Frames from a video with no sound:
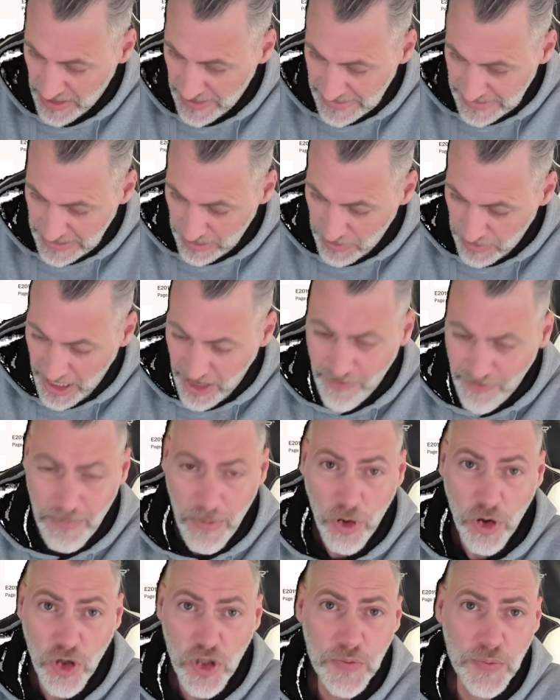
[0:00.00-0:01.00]
Now we have
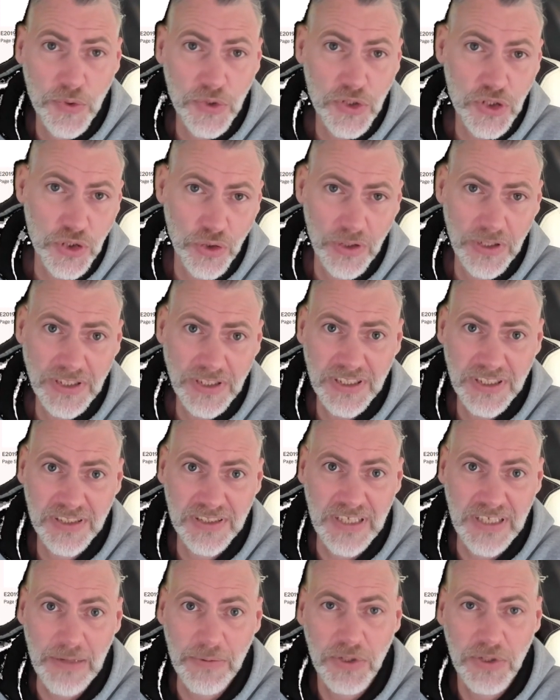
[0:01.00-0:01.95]
multiple choices there.